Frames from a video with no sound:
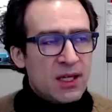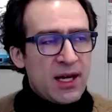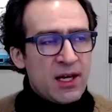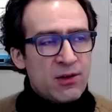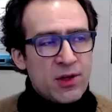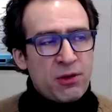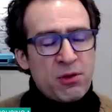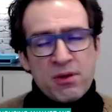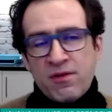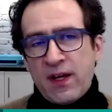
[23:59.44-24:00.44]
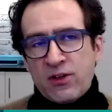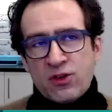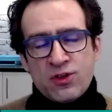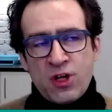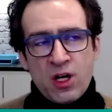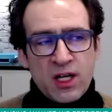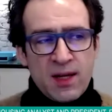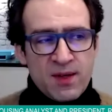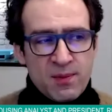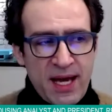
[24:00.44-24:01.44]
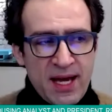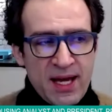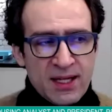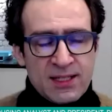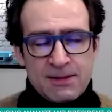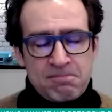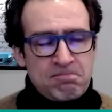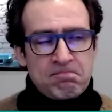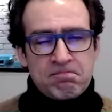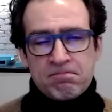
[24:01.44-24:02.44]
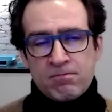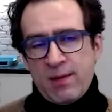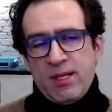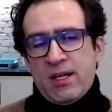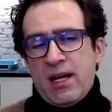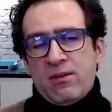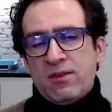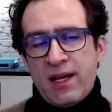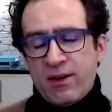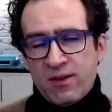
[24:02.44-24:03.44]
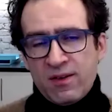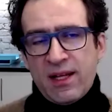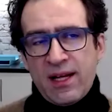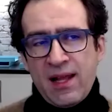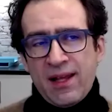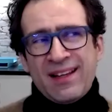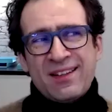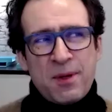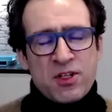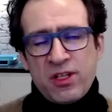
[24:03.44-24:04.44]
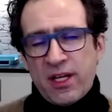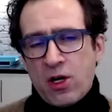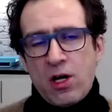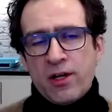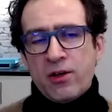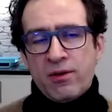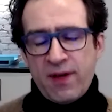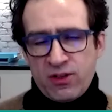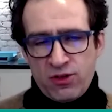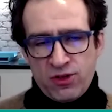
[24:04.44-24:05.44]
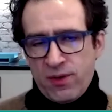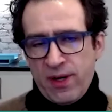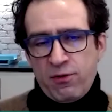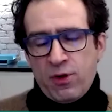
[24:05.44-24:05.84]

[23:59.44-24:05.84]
agree with you. Investors aren't coming back. I mean, I don't see that how, like, especially like condo investors. You're right, at